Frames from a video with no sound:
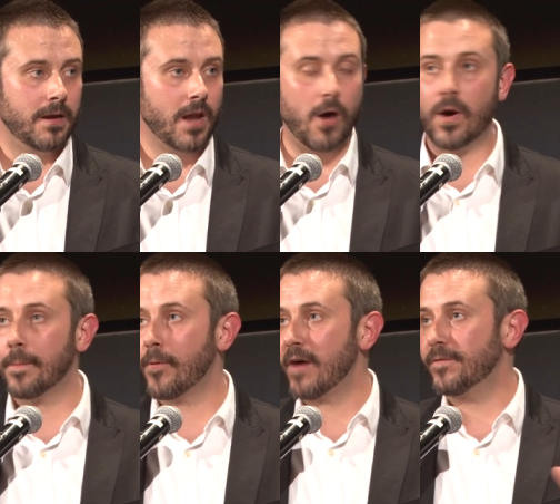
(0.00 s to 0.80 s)
Now I
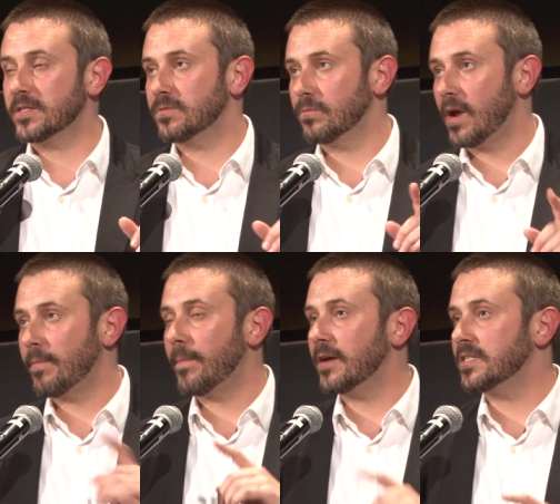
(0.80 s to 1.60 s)
want to preface what
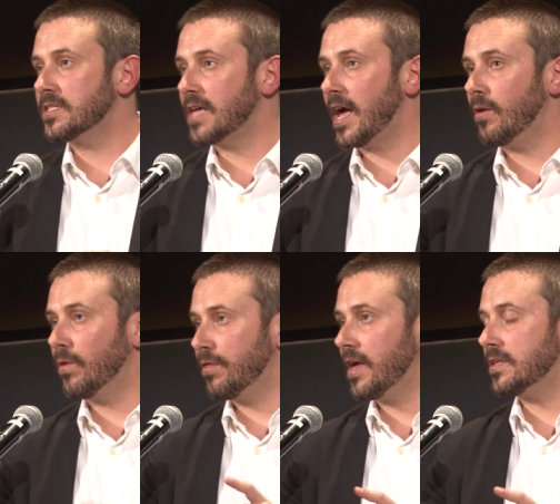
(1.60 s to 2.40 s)
I'm about to say
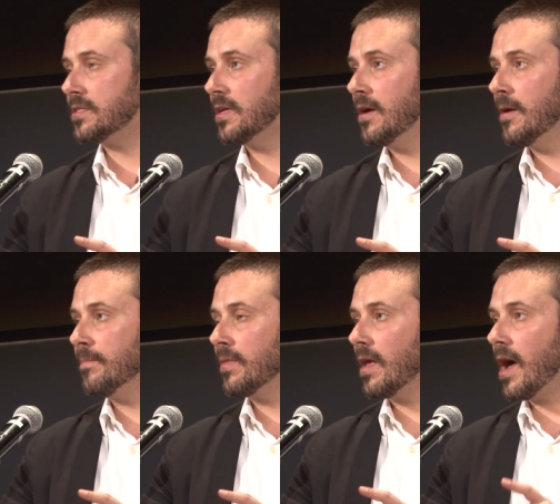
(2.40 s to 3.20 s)
with this.
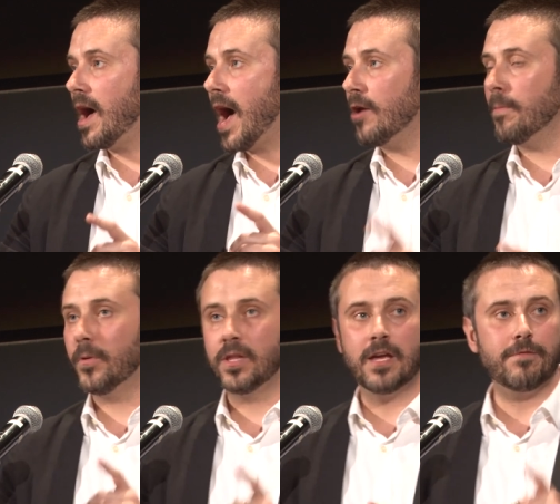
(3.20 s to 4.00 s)
I don't
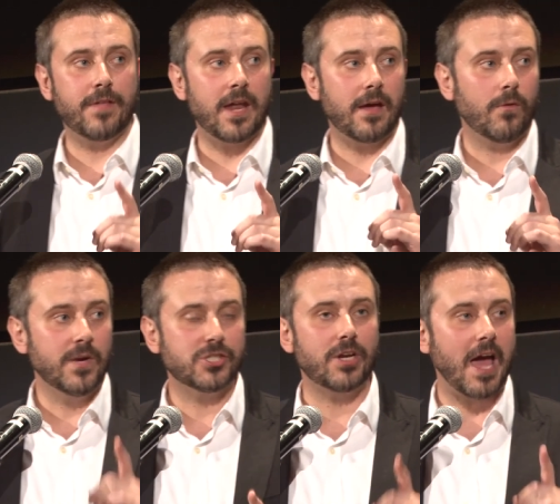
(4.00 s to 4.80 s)
believe that
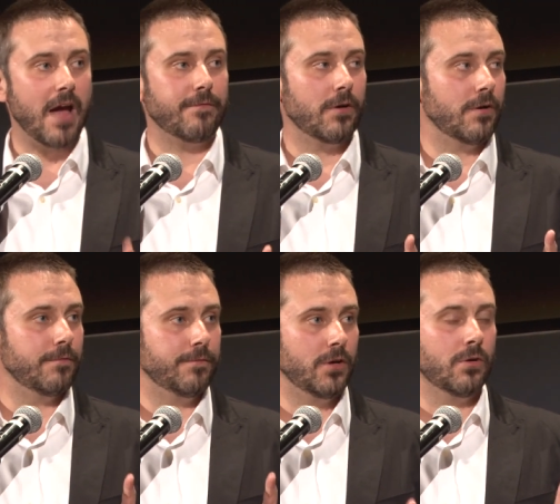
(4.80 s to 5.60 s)
we should
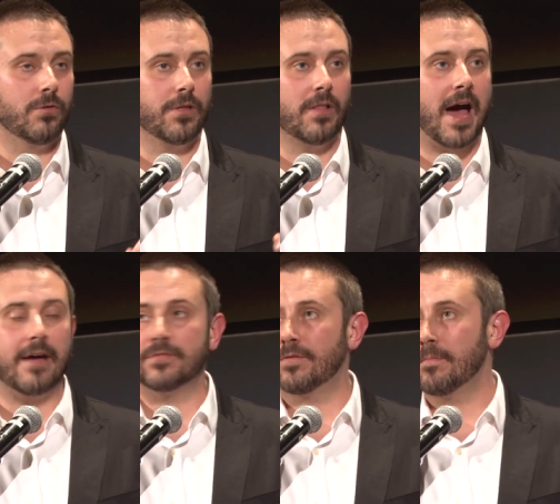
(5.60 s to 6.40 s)
ever view the
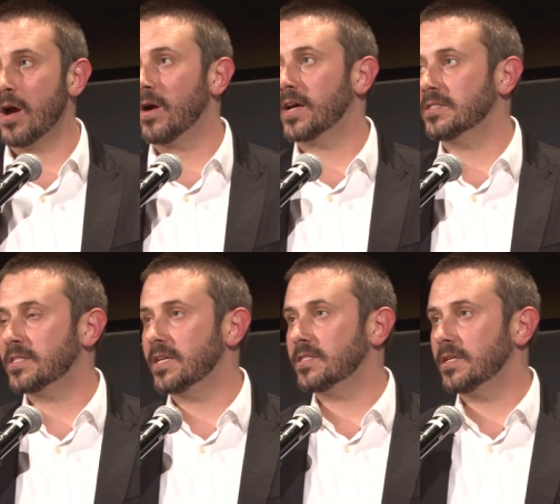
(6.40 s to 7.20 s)
lives of American
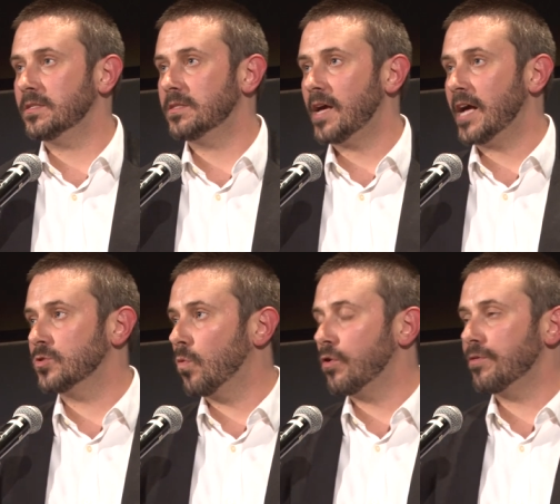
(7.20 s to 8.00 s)
citizens
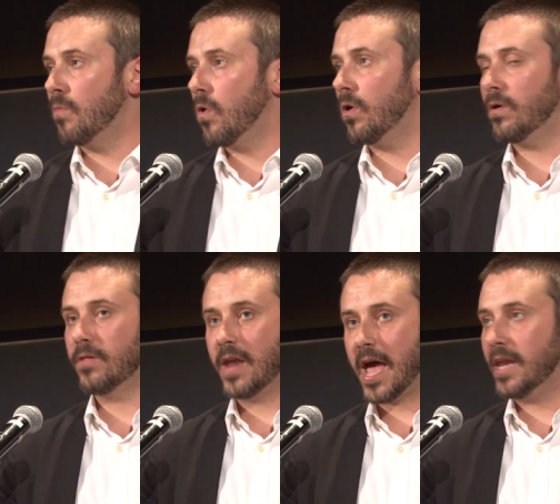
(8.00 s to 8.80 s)
as worth more
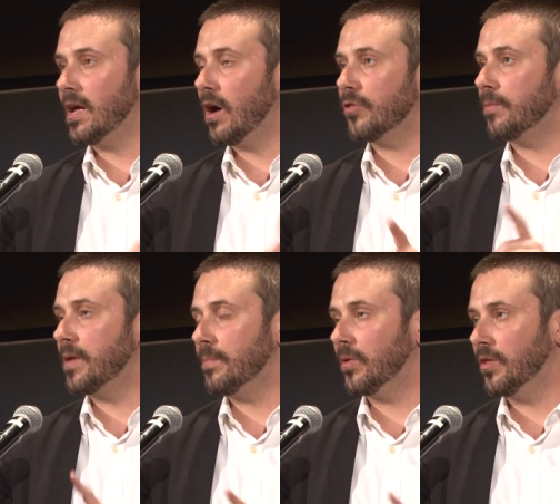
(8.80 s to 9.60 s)
than any other
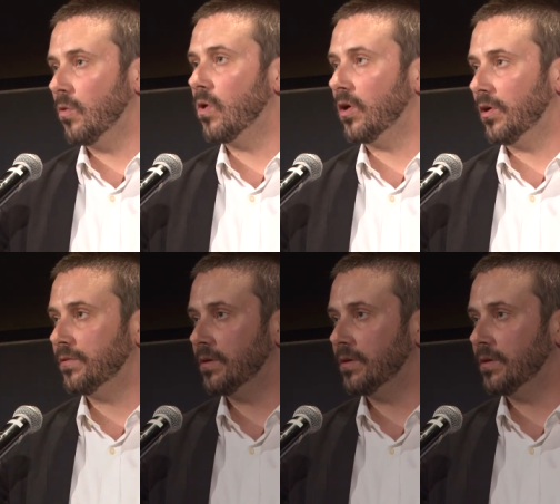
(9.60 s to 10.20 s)
people in the world.